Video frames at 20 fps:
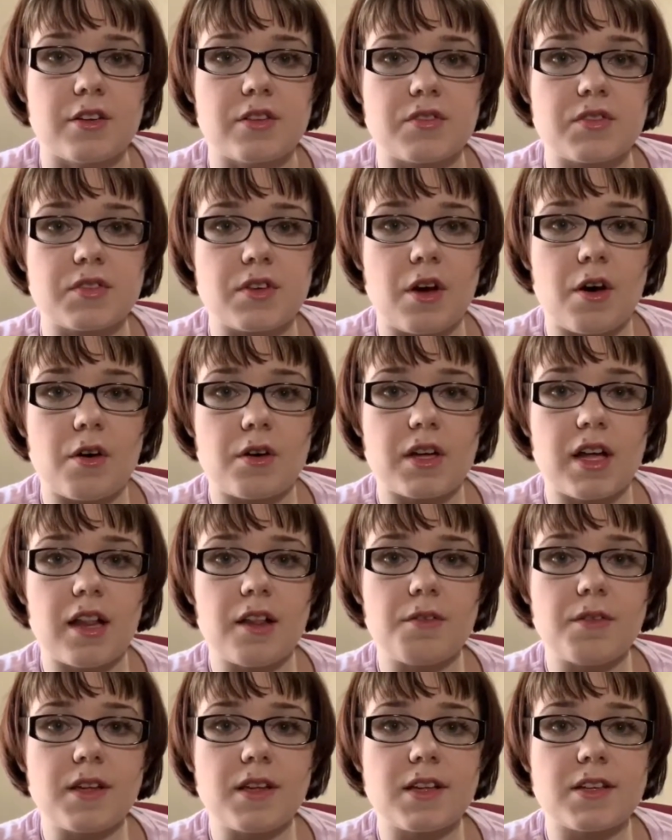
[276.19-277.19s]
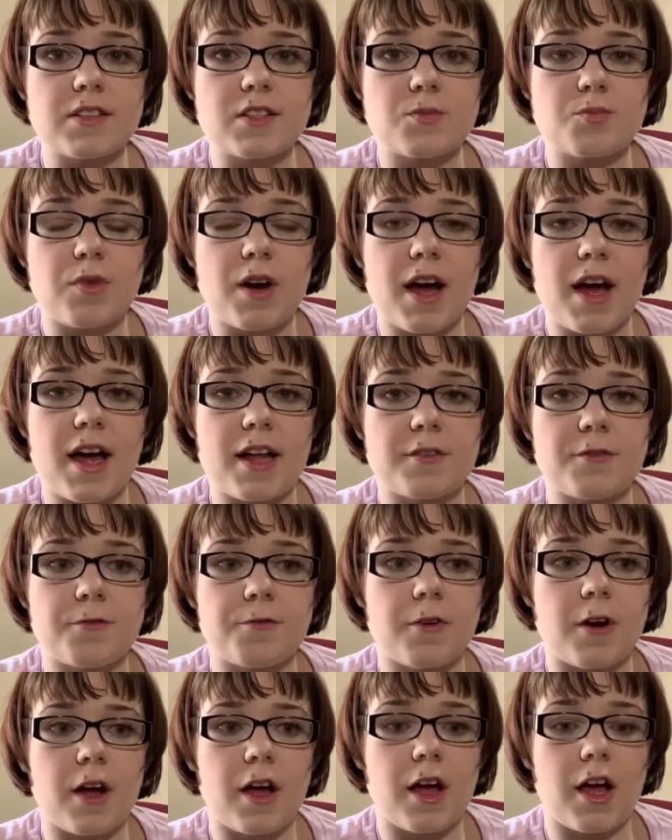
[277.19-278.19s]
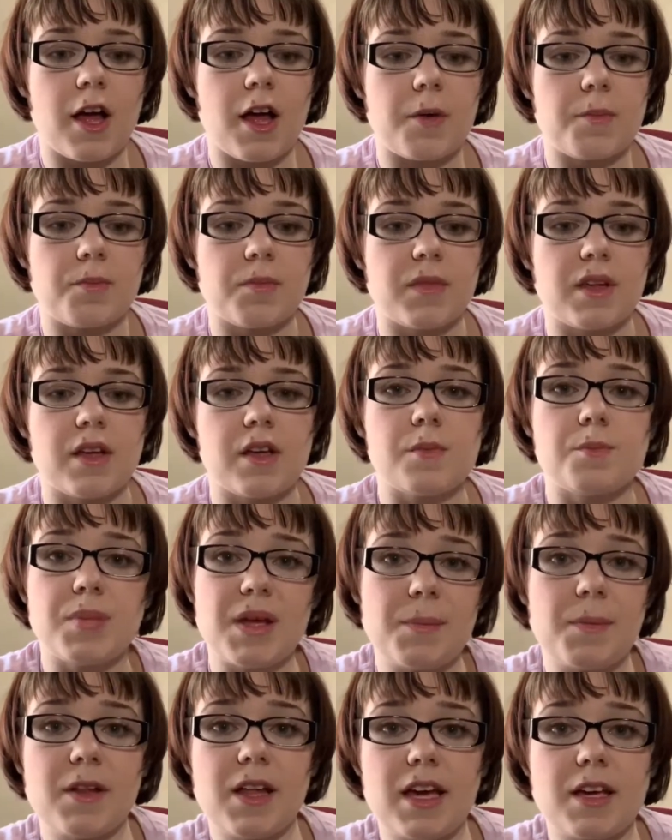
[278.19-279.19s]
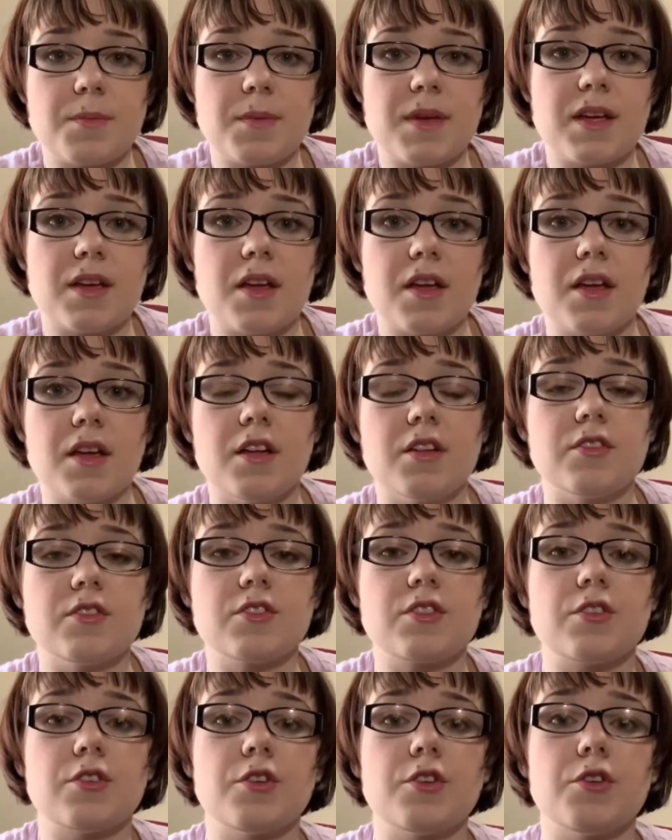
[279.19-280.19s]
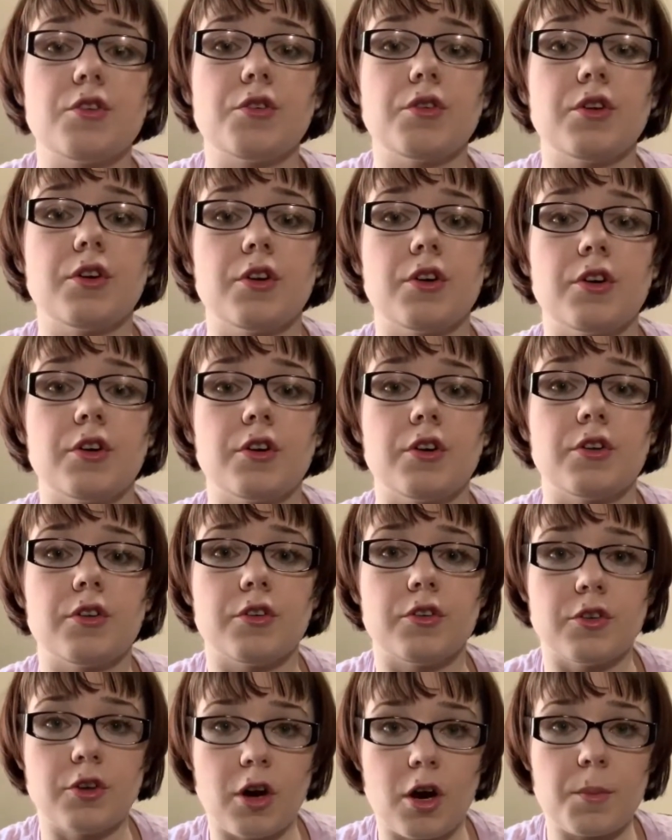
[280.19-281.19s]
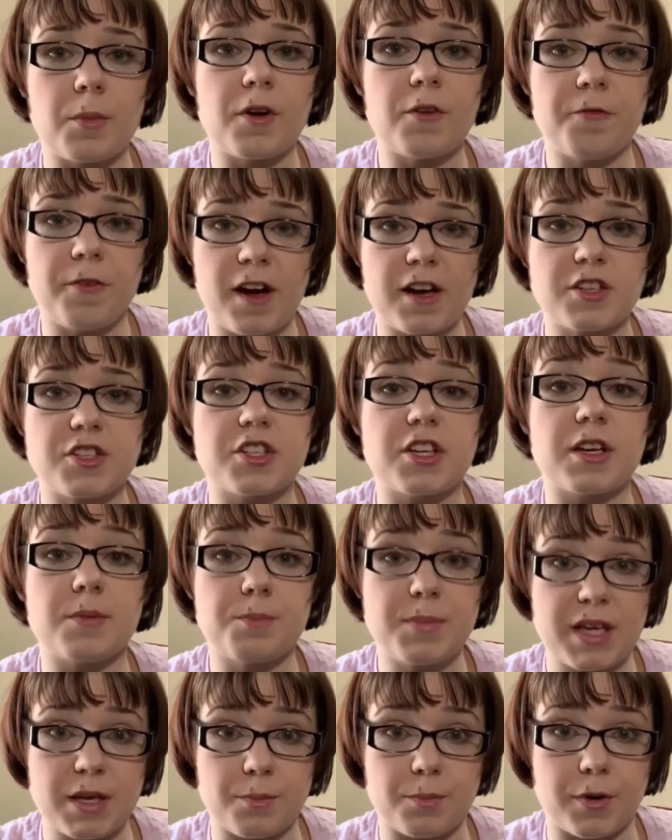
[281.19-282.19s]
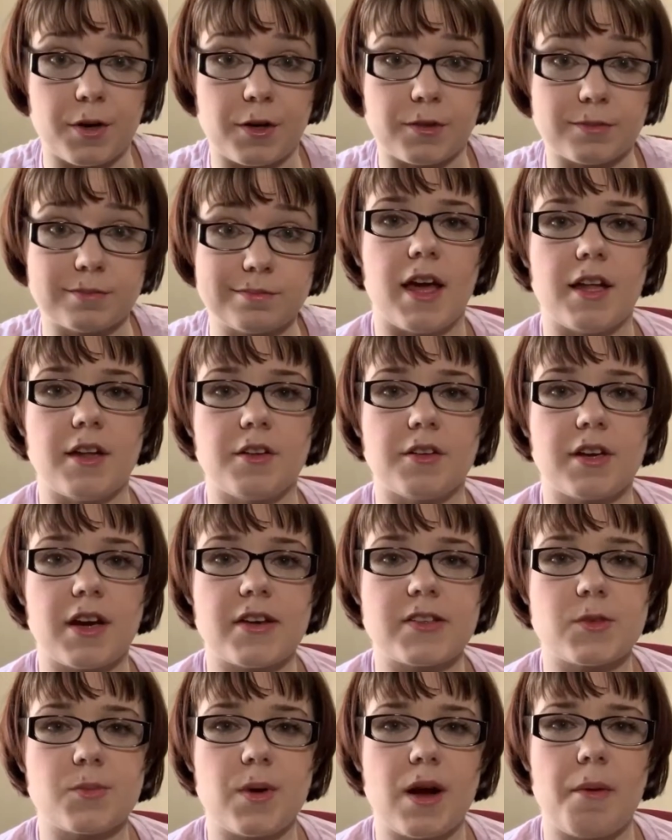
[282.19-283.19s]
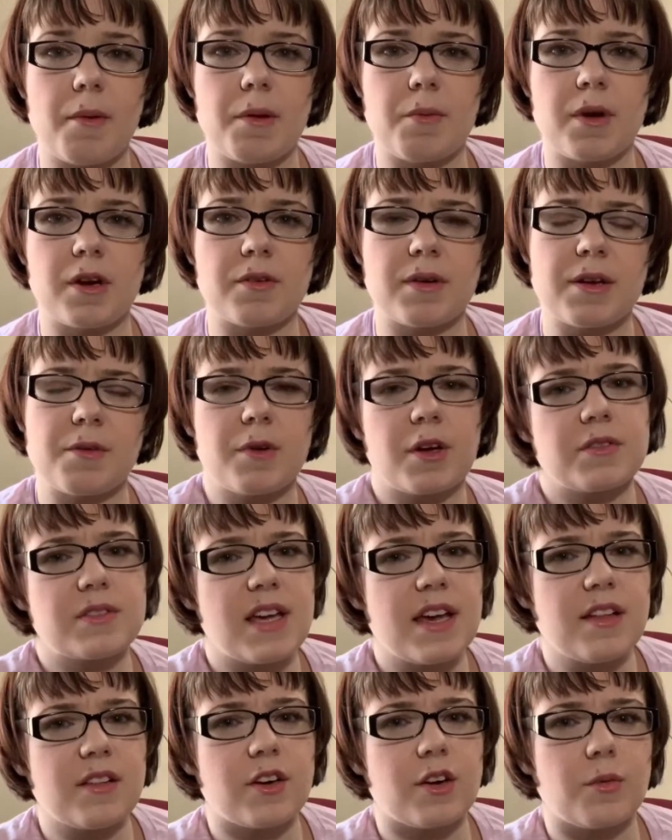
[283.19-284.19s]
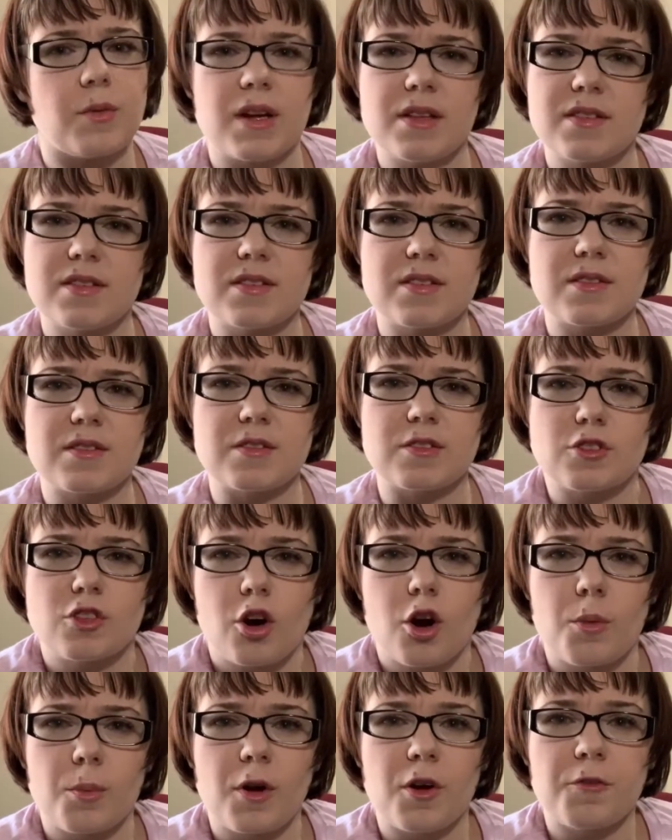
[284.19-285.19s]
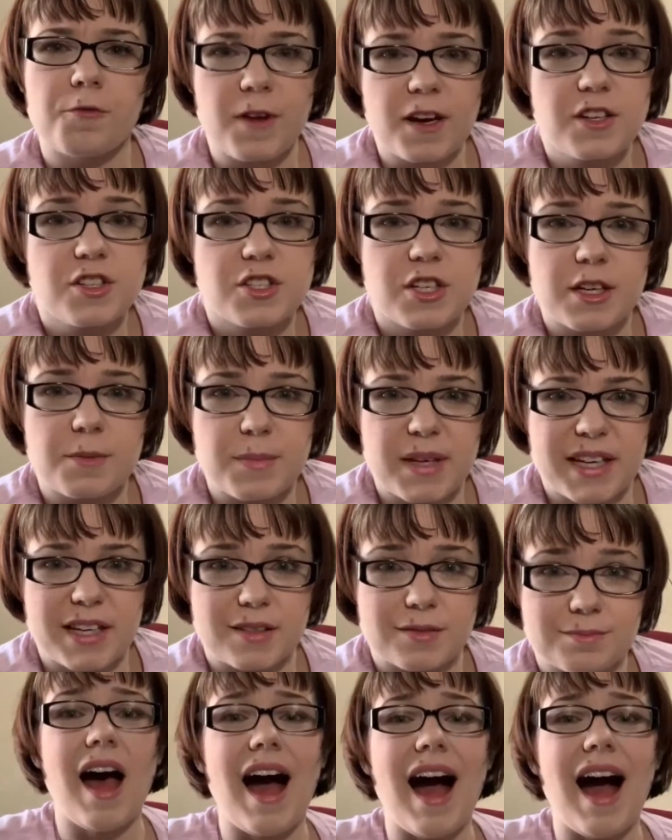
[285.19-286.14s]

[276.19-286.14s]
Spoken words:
So coloring can spread from people like me to normal functioning people. And you guys are probably wondering, well, Taylor, what's normal functioning mean?